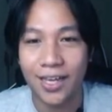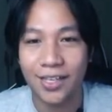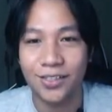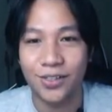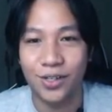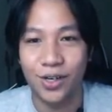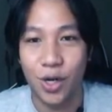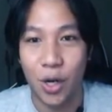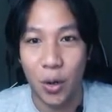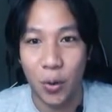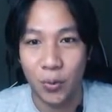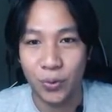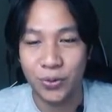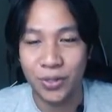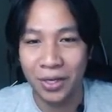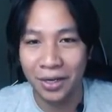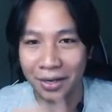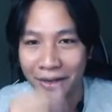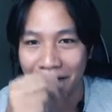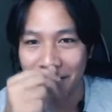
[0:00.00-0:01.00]

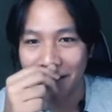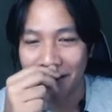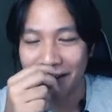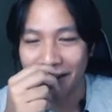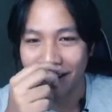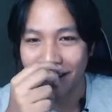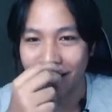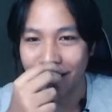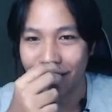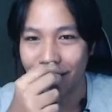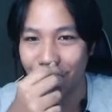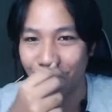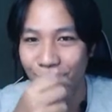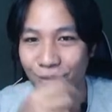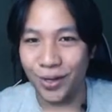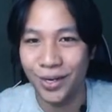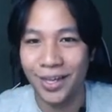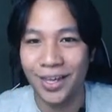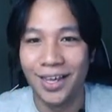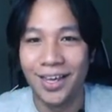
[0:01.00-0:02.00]

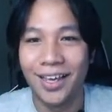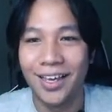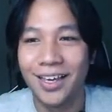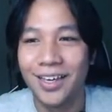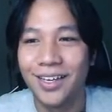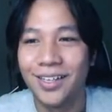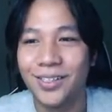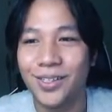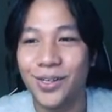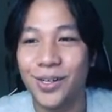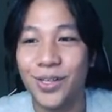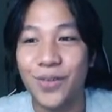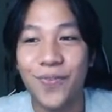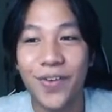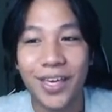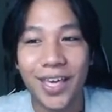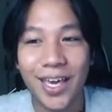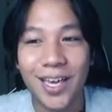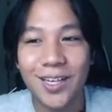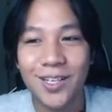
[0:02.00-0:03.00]
Yun. So
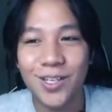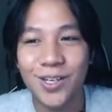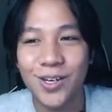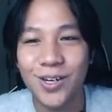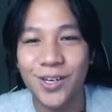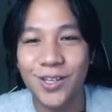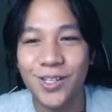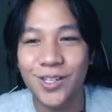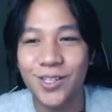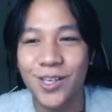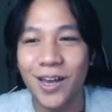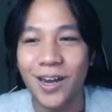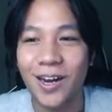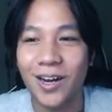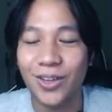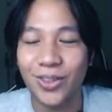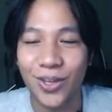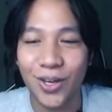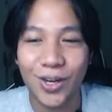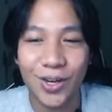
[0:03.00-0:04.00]
notifications
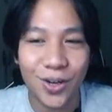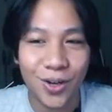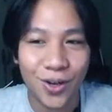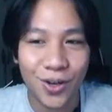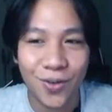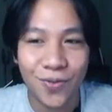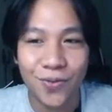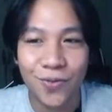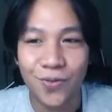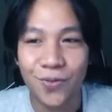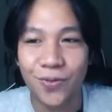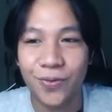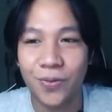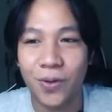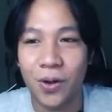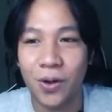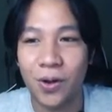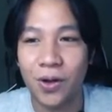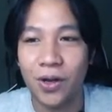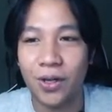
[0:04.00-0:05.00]
are turned off
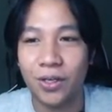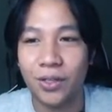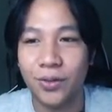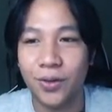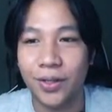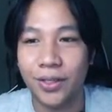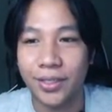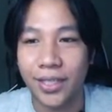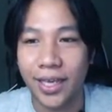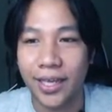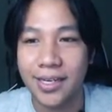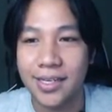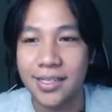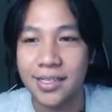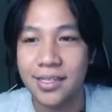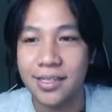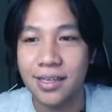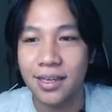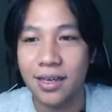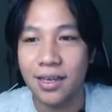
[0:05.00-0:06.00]
on content
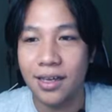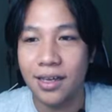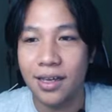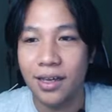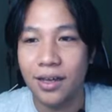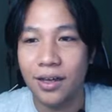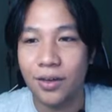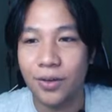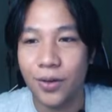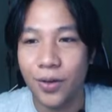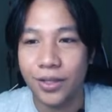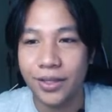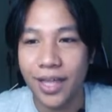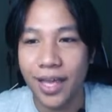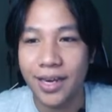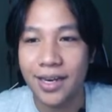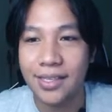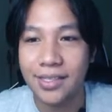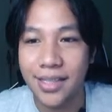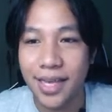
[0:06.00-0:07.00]

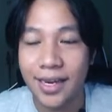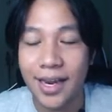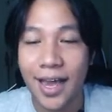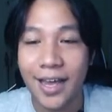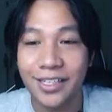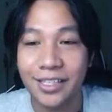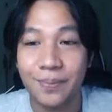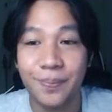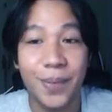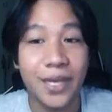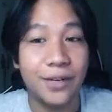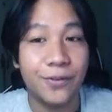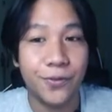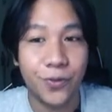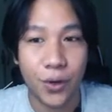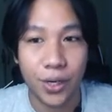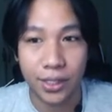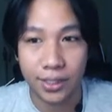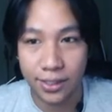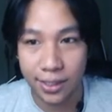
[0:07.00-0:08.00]
set as made
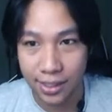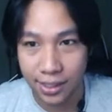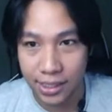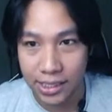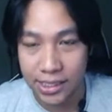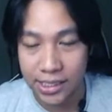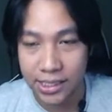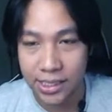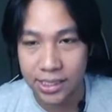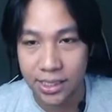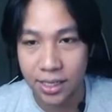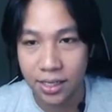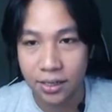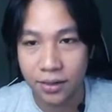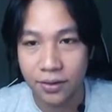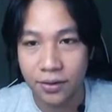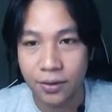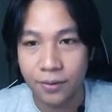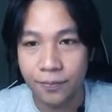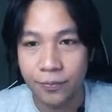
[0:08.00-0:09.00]
for kids.
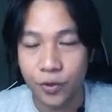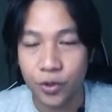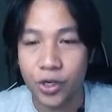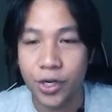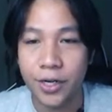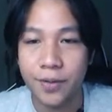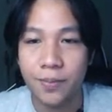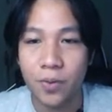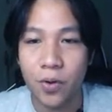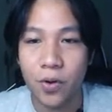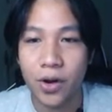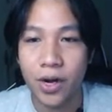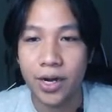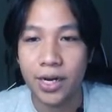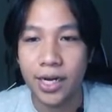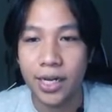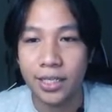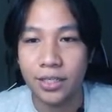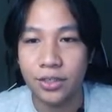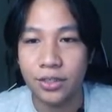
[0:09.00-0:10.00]
To learn more,
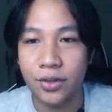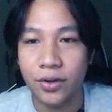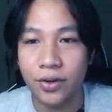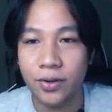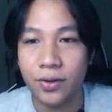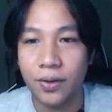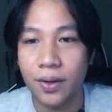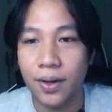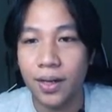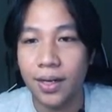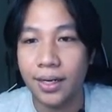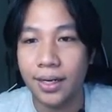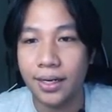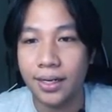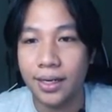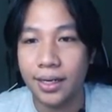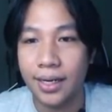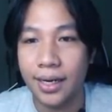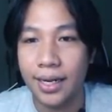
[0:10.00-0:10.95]
click nyo tong link